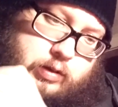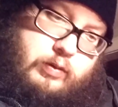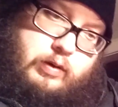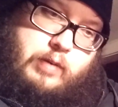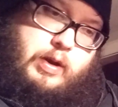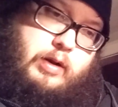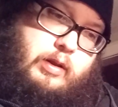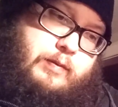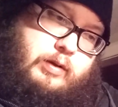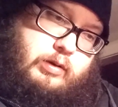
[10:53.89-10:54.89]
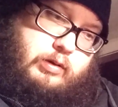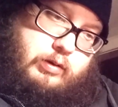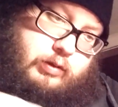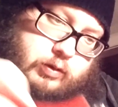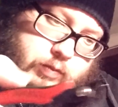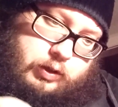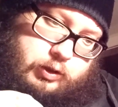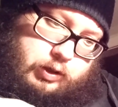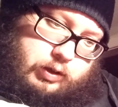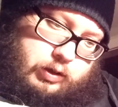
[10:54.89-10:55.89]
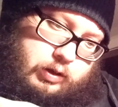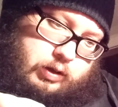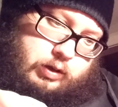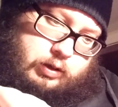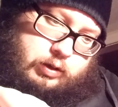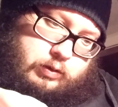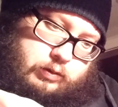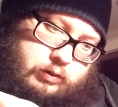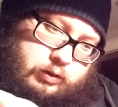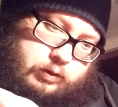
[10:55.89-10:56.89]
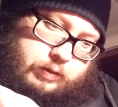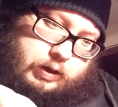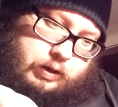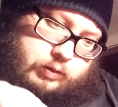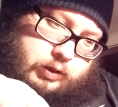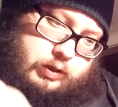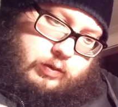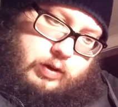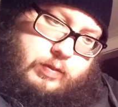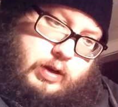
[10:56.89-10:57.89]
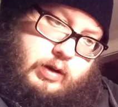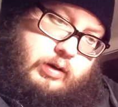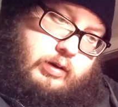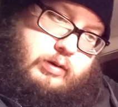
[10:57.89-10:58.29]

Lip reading: This one I might have left a little too much. We'll trim that up just a wee bit.